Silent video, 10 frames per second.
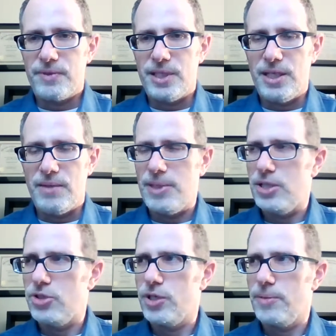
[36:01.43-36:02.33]
yeah, I made a
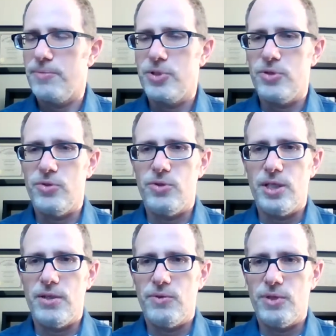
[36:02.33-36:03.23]
trip
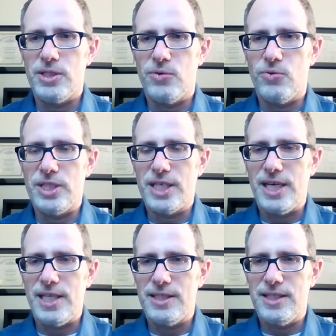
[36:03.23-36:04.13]
to went to
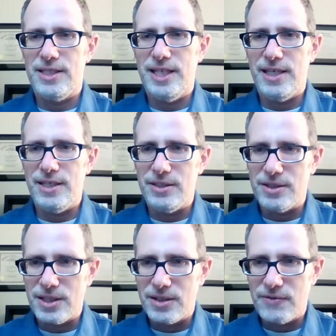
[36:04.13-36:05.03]
Wisconsin
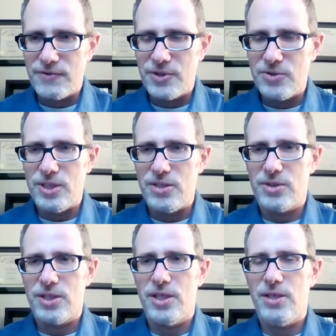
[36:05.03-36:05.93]
Dells a few
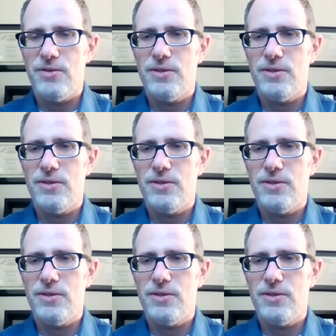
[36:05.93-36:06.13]
years ago.